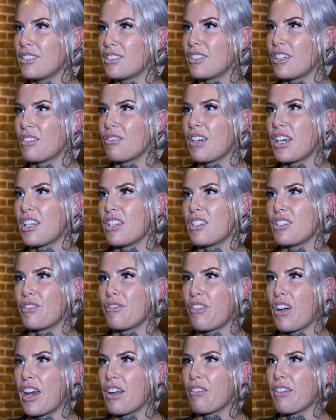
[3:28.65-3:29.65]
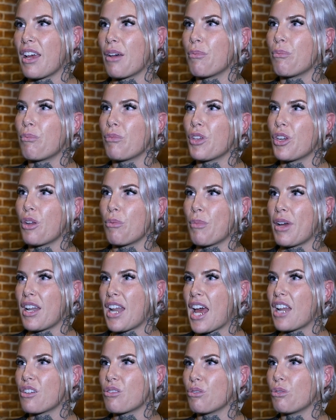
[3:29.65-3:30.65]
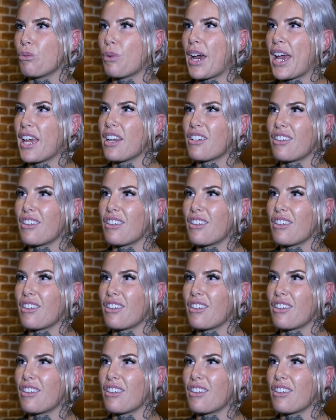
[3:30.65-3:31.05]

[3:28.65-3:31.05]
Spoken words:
So I'd rather just fight around, you know, my natural weight.